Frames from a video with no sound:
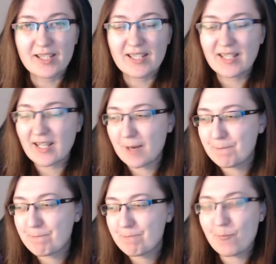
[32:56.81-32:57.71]
Yeah,
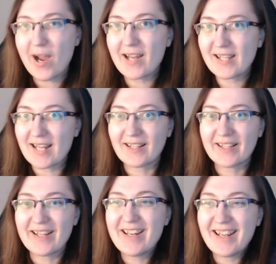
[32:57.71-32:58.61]
I get it,
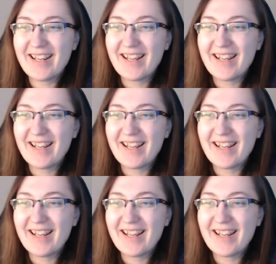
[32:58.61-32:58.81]
lady.